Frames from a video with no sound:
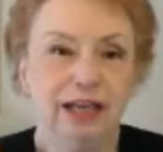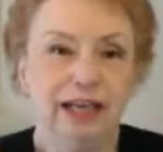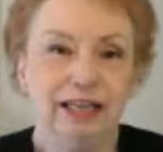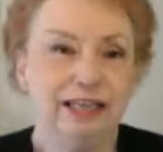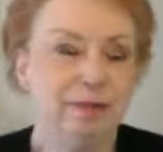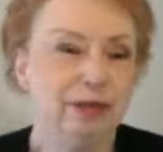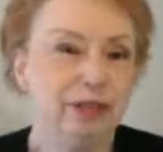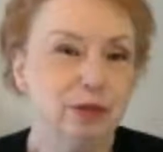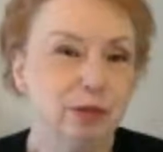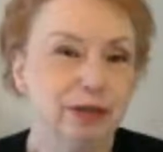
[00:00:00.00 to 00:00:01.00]
is something that's
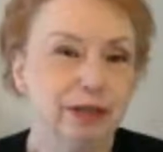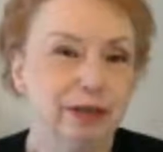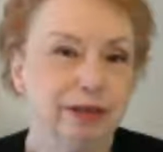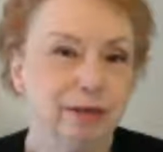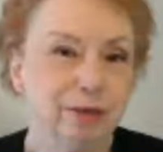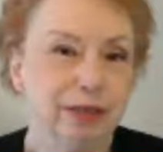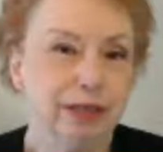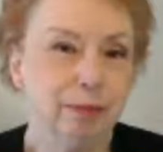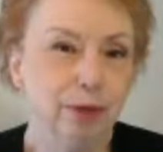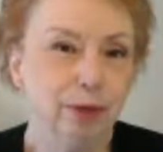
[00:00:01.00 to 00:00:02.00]
really, really
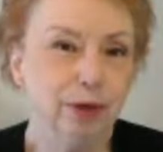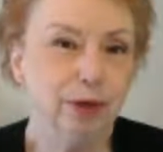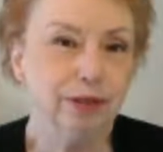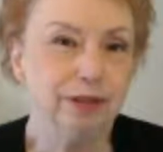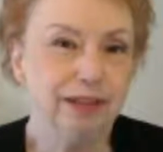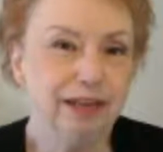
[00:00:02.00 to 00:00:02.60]
important.